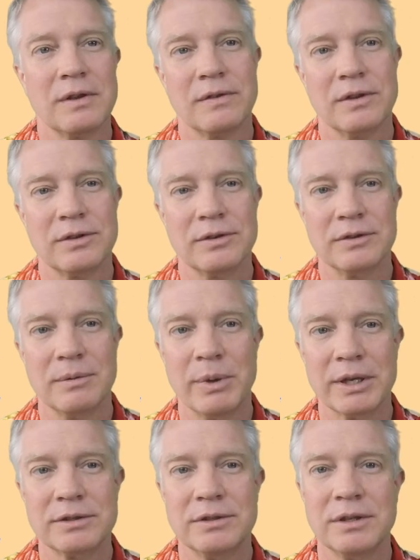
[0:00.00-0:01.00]
This is the
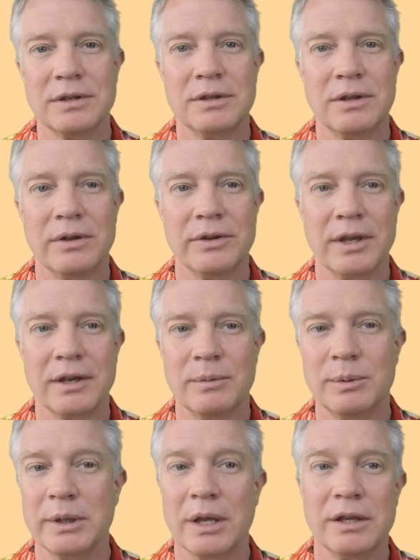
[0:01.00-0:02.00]
best deal, all the
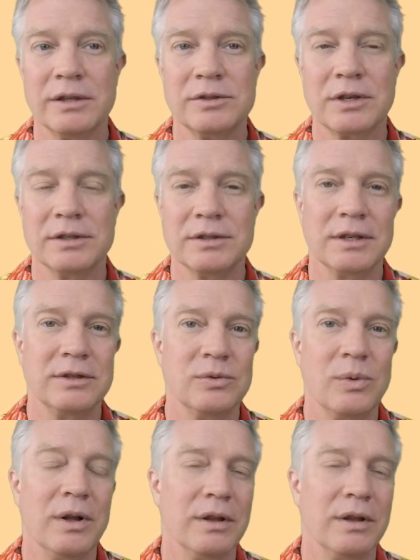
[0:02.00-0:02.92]
edible knowledge, because it gets you all